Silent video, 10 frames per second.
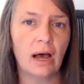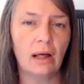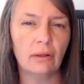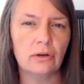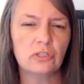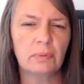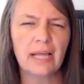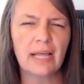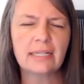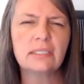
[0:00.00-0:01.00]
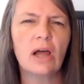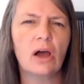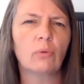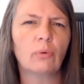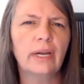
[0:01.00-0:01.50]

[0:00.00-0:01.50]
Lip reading: but that's not